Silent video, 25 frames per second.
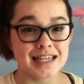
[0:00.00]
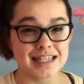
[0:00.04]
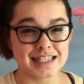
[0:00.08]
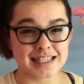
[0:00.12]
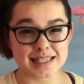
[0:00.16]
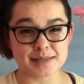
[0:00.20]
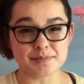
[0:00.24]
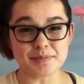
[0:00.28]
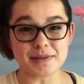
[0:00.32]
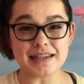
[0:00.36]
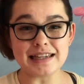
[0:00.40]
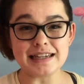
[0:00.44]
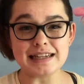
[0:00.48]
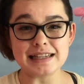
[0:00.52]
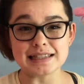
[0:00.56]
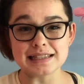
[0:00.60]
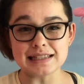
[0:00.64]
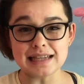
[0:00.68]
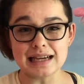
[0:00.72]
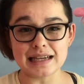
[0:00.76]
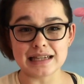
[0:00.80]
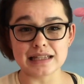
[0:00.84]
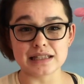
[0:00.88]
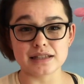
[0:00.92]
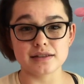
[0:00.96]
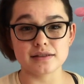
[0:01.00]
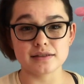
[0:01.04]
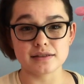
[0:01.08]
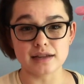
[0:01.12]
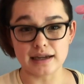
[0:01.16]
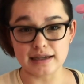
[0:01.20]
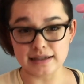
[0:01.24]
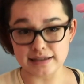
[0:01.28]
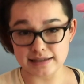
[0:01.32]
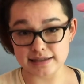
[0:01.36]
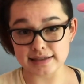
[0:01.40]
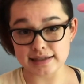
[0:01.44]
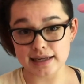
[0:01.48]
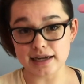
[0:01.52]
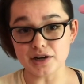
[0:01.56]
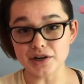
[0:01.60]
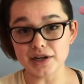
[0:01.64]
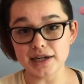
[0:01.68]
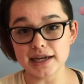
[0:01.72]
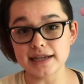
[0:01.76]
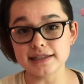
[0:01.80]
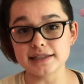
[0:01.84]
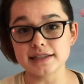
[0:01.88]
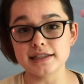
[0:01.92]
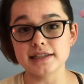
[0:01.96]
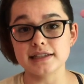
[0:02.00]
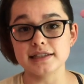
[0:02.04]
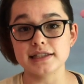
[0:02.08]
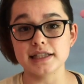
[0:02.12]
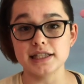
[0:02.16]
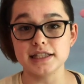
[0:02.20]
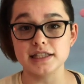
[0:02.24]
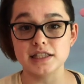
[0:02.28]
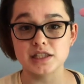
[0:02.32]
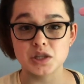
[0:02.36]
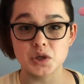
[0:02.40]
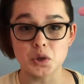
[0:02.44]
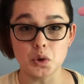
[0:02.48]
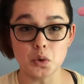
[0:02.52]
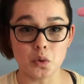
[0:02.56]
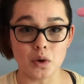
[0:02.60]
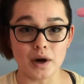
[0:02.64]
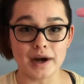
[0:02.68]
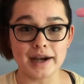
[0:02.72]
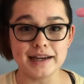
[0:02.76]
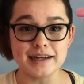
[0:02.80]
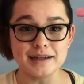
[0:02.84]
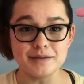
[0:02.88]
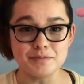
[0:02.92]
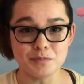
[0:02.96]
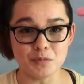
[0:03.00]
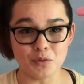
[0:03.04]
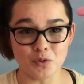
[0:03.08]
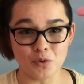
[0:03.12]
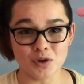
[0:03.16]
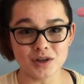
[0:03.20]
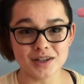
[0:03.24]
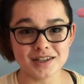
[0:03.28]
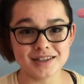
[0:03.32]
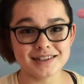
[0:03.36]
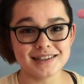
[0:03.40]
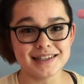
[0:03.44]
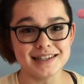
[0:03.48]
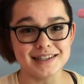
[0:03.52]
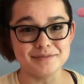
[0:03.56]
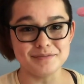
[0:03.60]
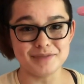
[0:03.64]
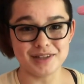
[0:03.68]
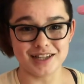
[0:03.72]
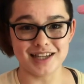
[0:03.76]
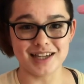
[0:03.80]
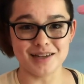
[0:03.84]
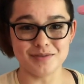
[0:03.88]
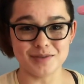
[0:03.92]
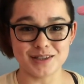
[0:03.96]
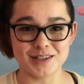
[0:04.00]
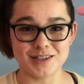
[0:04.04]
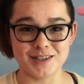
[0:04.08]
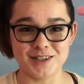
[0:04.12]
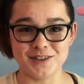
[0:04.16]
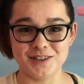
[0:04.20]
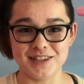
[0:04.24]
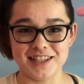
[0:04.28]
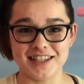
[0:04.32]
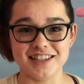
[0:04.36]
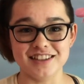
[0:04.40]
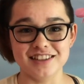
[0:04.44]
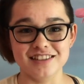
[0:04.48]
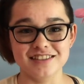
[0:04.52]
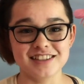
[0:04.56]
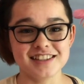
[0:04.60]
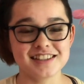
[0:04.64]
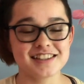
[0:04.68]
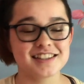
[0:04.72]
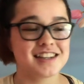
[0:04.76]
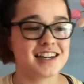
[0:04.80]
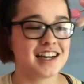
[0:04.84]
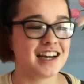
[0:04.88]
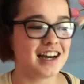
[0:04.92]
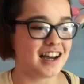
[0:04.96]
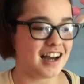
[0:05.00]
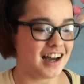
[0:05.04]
Speed is, as scary as it is, it's quite important in being able to do eagles.